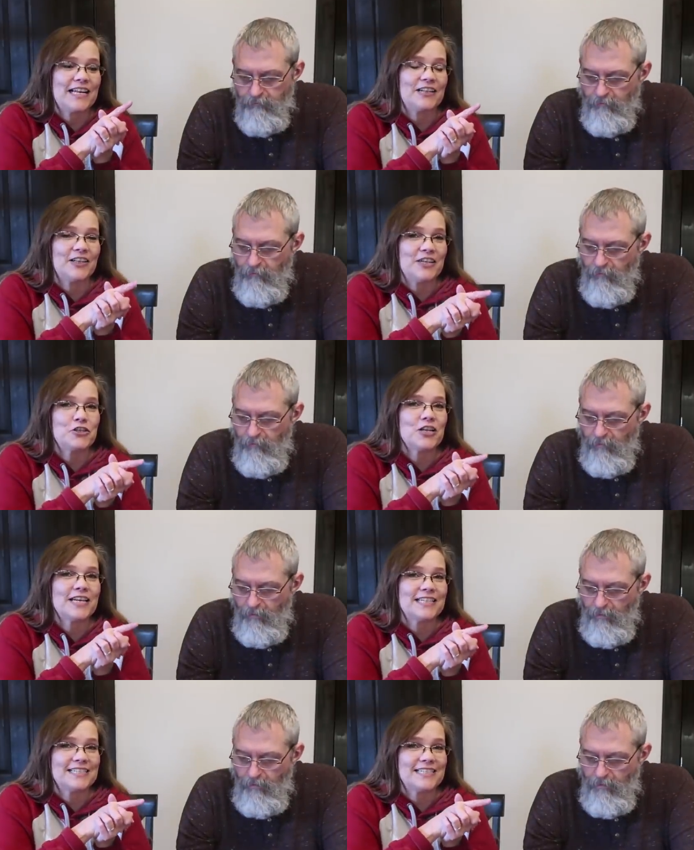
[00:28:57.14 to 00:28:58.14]
Speaker 1: and Alicia
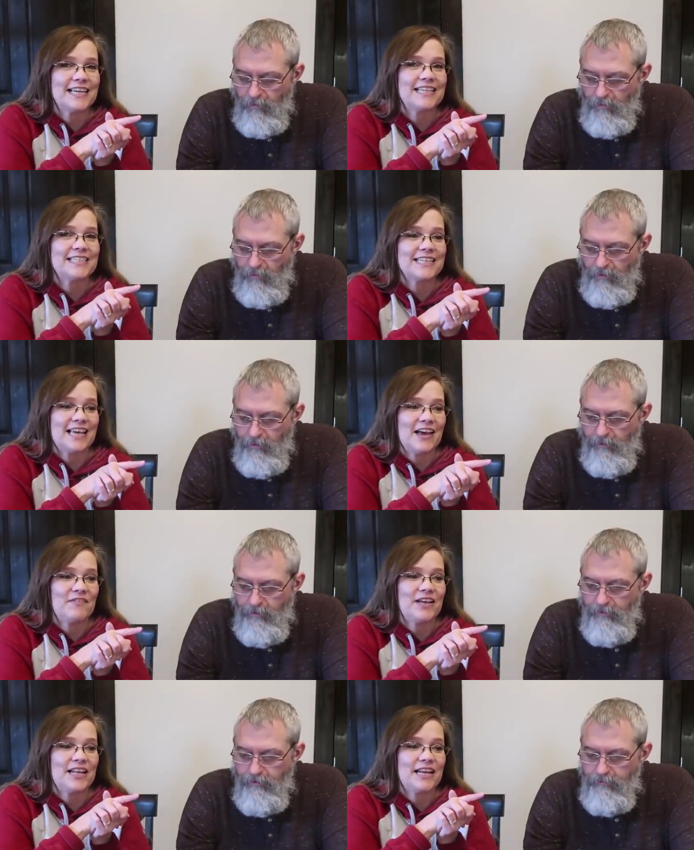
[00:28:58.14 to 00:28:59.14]
has sent
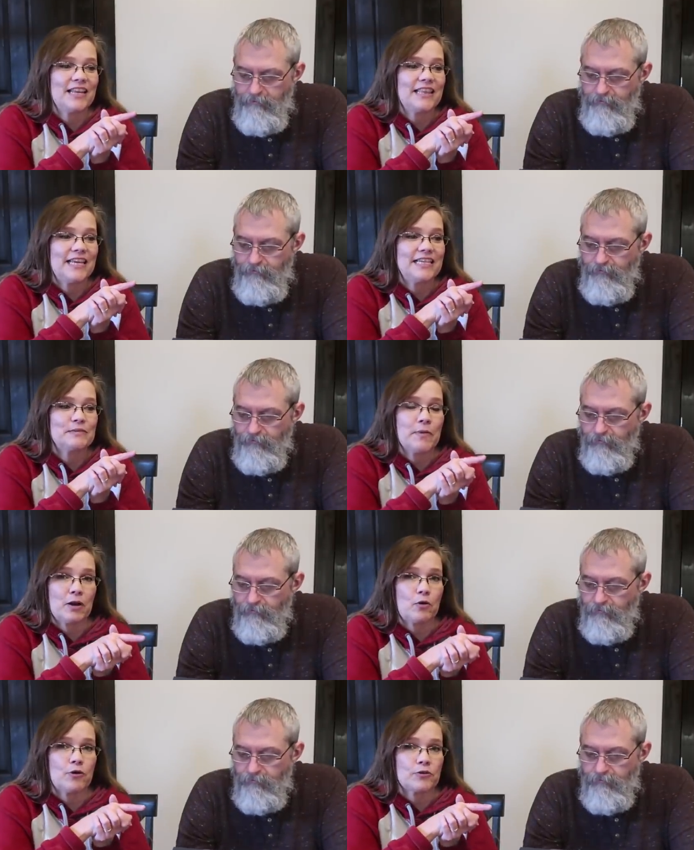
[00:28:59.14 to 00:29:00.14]
Kevin these
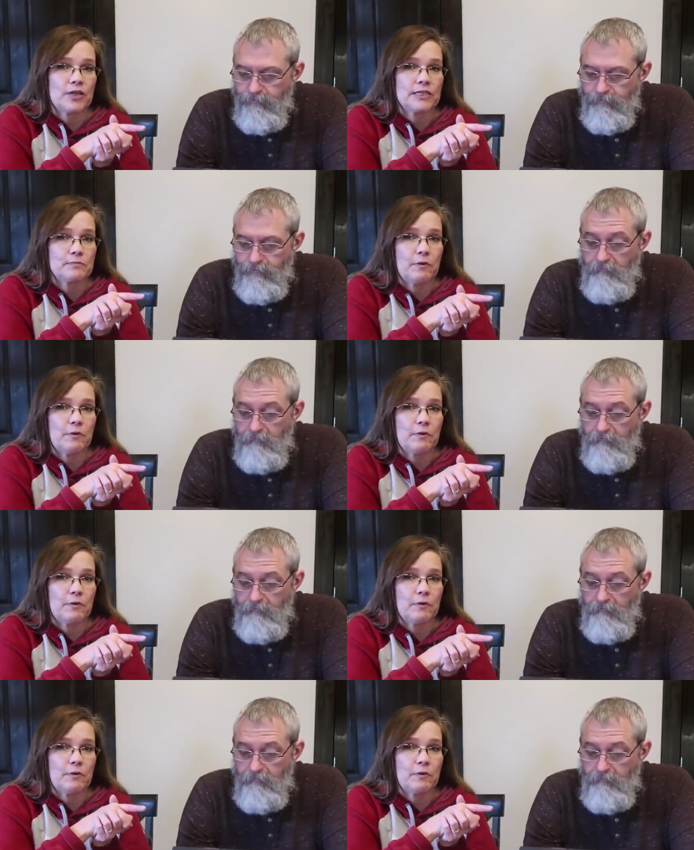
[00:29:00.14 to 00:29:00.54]
Metal Earth kits